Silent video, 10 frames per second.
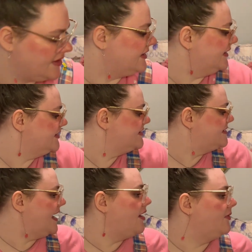There's
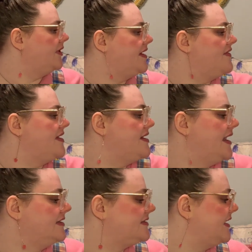that one. And then
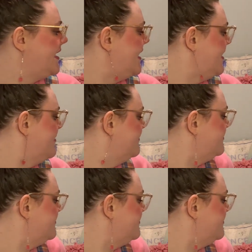next I have,